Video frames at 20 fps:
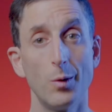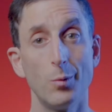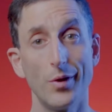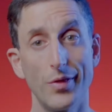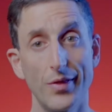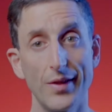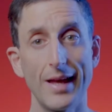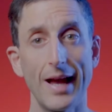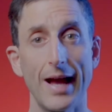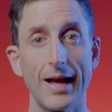
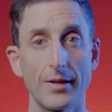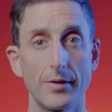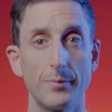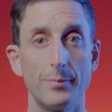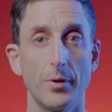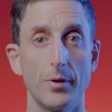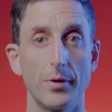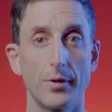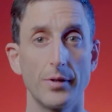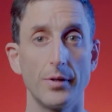with the
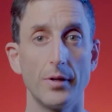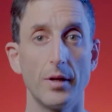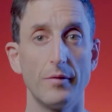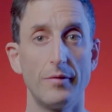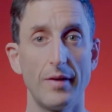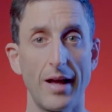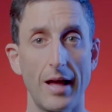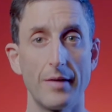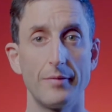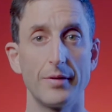added burden
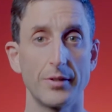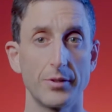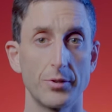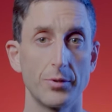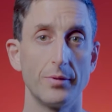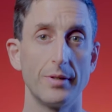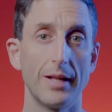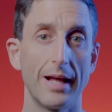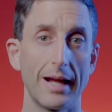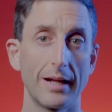of having
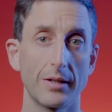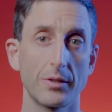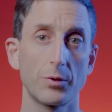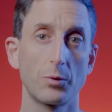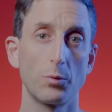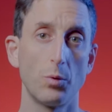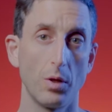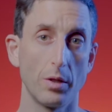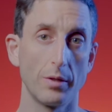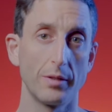to
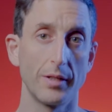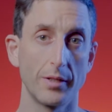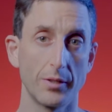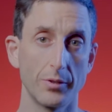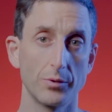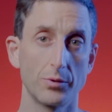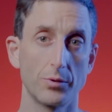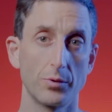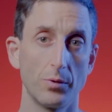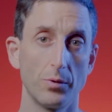enact quality
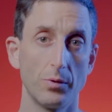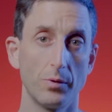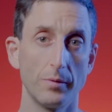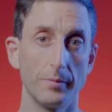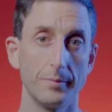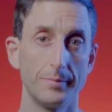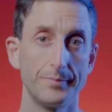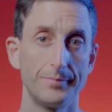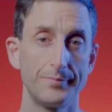control.